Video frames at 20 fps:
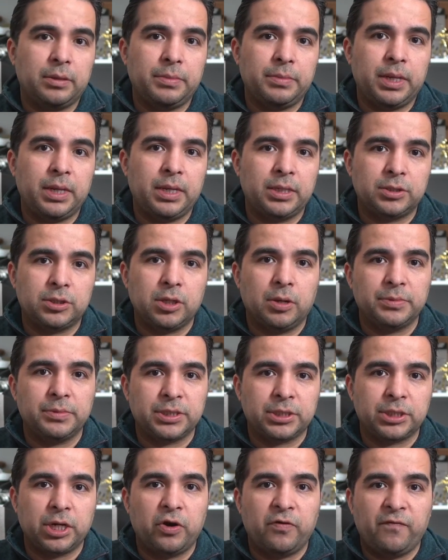me some
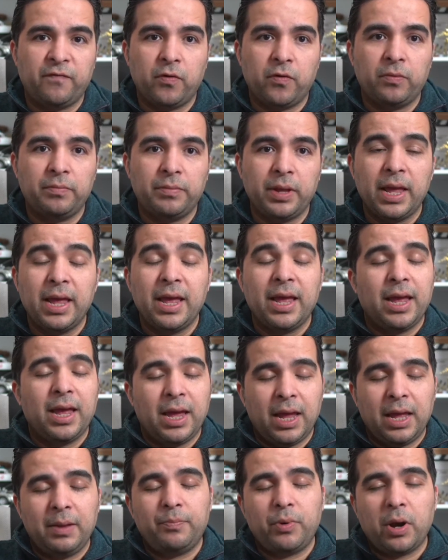styrofoam?"
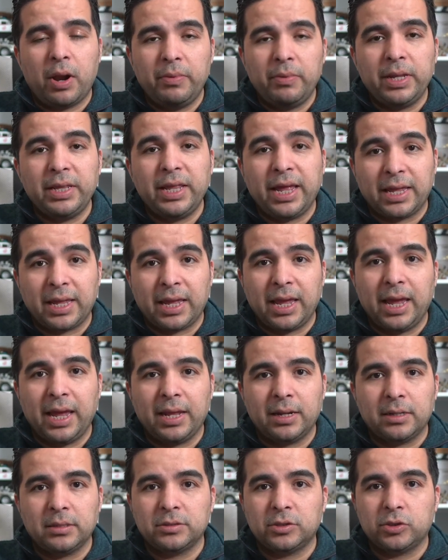And probably they
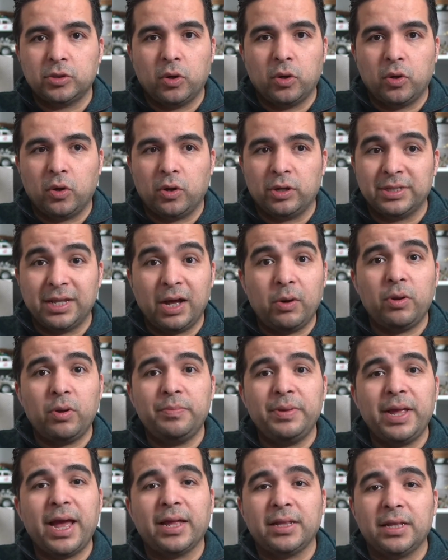can. So that will
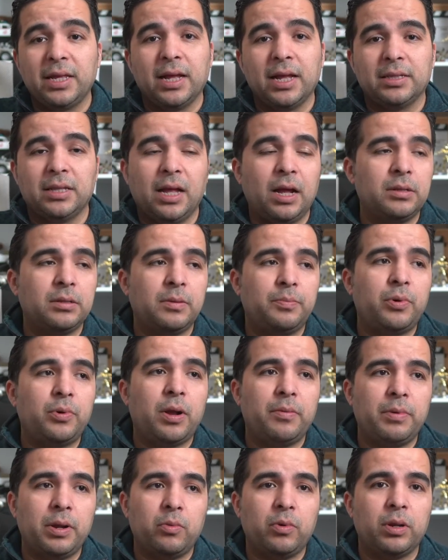be ideal. That
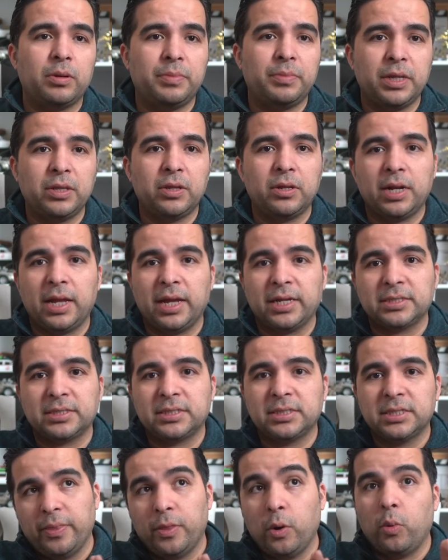probably will be
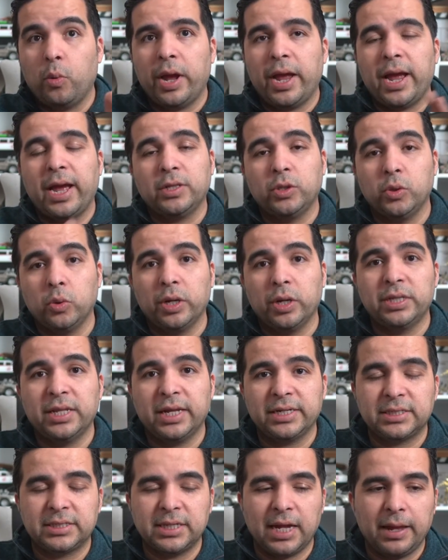the way I do it
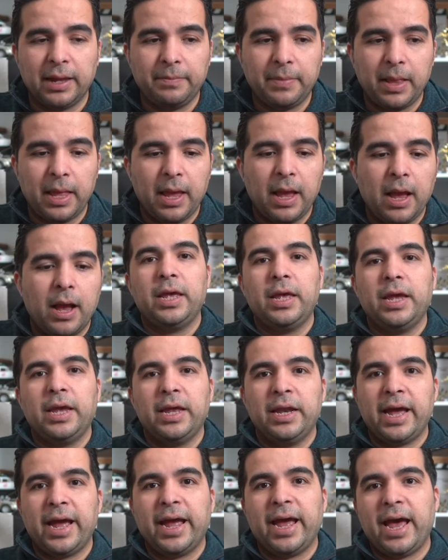next time.
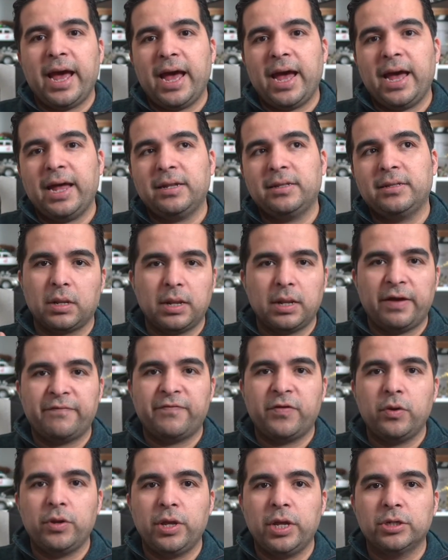And I had a
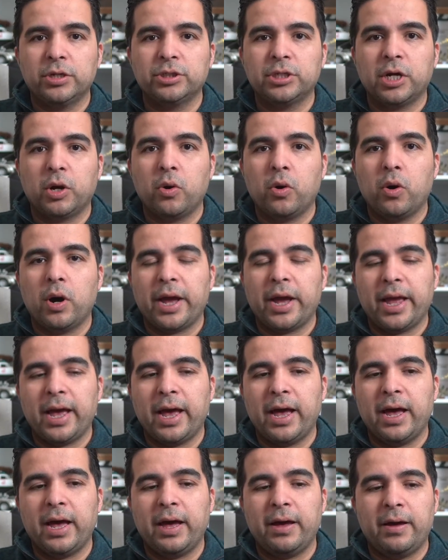few years ago,
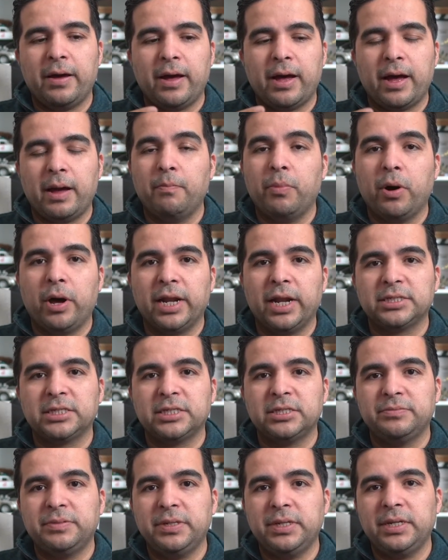I bought a
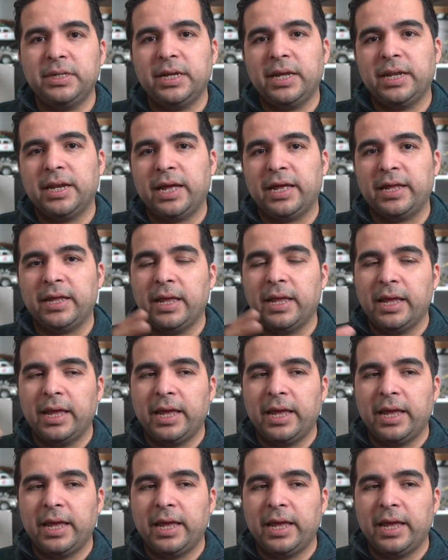TV, and I